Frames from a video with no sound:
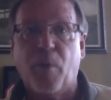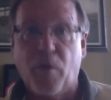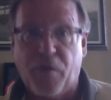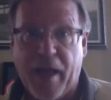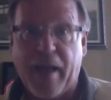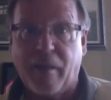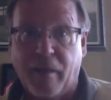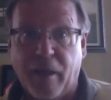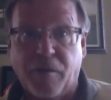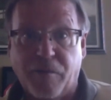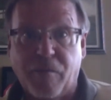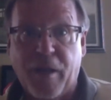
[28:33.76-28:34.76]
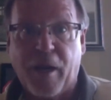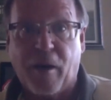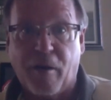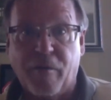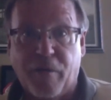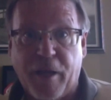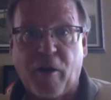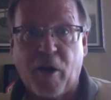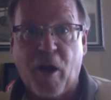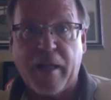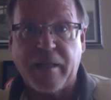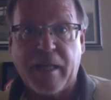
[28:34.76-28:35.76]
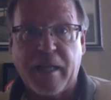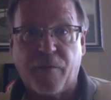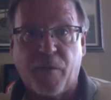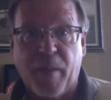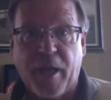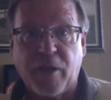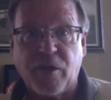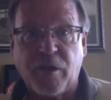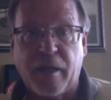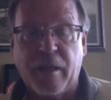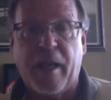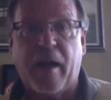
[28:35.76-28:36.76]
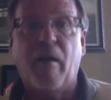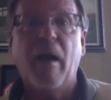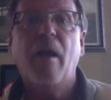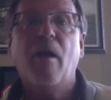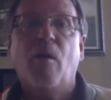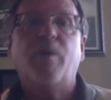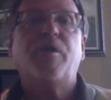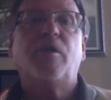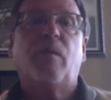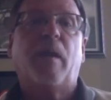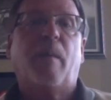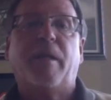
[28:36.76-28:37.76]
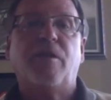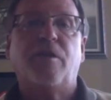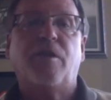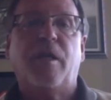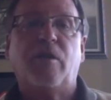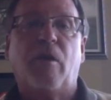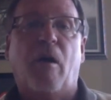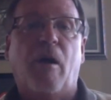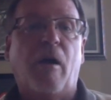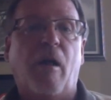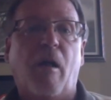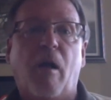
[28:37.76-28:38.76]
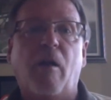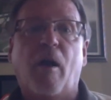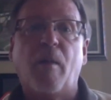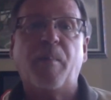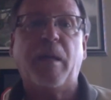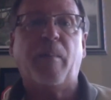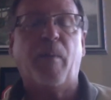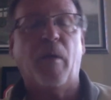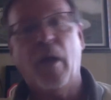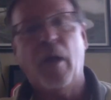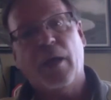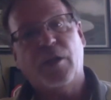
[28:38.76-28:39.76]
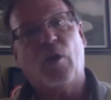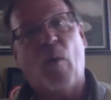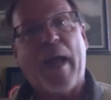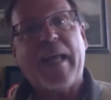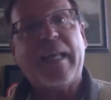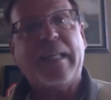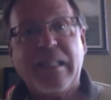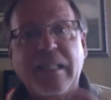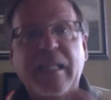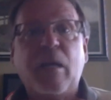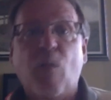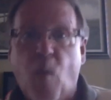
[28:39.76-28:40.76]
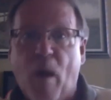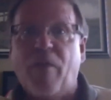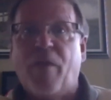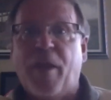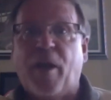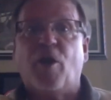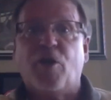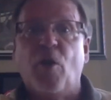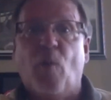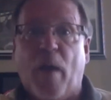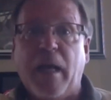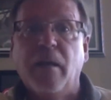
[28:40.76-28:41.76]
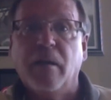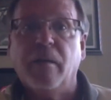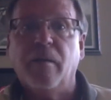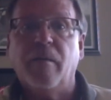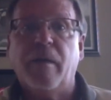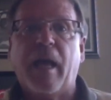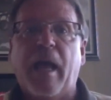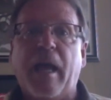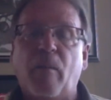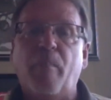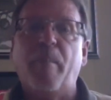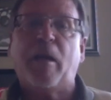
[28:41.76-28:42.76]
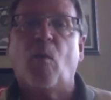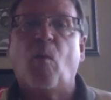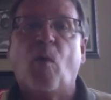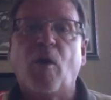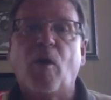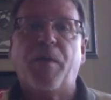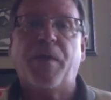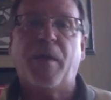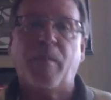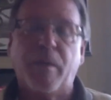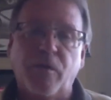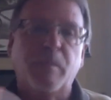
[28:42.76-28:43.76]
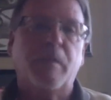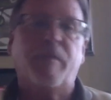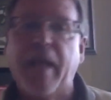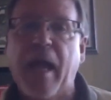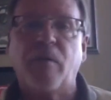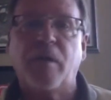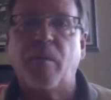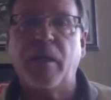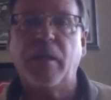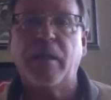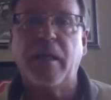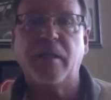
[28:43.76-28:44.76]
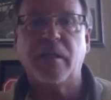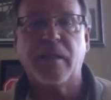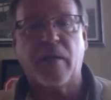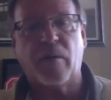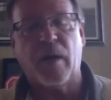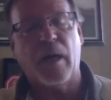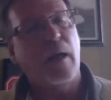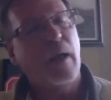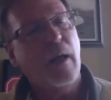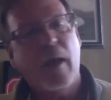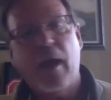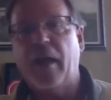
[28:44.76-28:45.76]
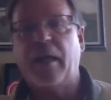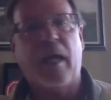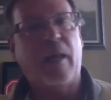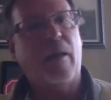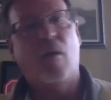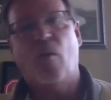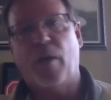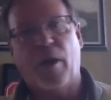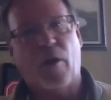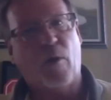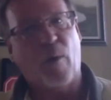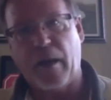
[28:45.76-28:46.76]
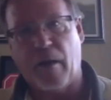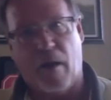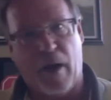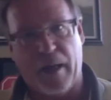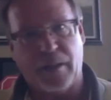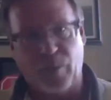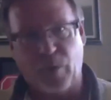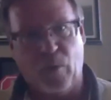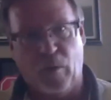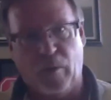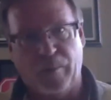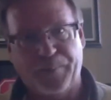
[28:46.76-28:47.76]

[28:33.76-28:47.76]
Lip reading: put that little their contact information in there, which is what I'm going to suggest to all our people, so I can see what they're doing, okay, and better work with them in terms of accountability, etc. Again, what a great, awesome tool.